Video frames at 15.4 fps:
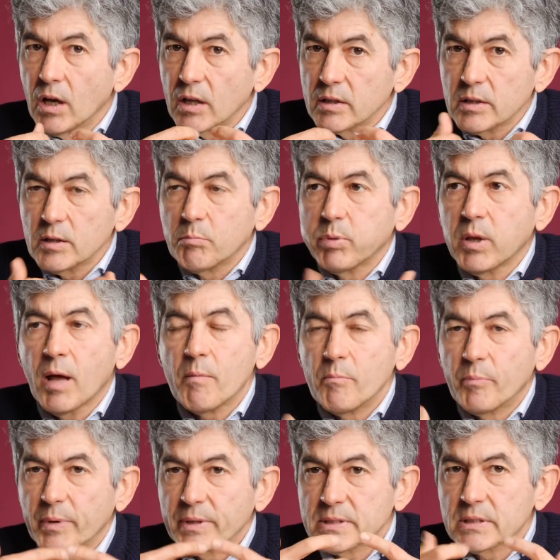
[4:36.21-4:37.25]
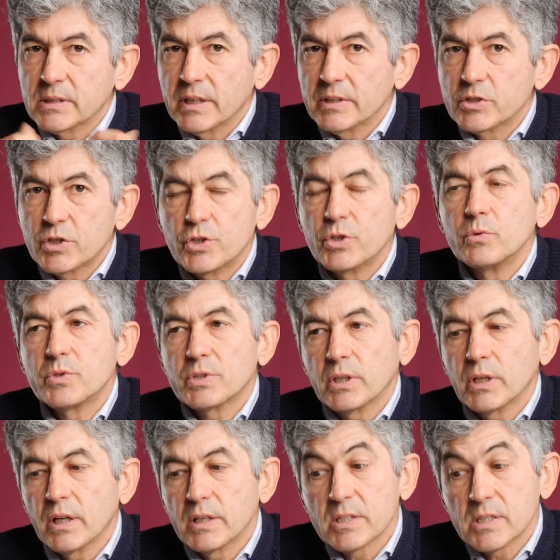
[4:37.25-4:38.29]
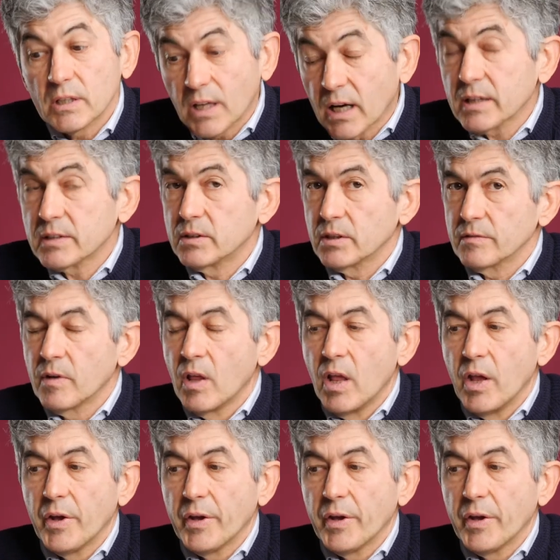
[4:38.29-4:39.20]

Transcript: a little plump, it's juicy, it's seductive,